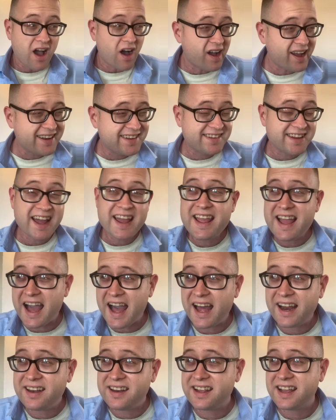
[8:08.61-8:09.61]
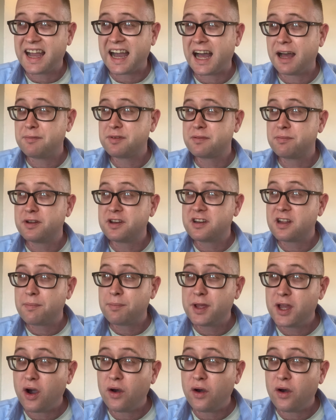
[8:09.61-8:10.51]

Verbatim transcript: I say handicaps, but to be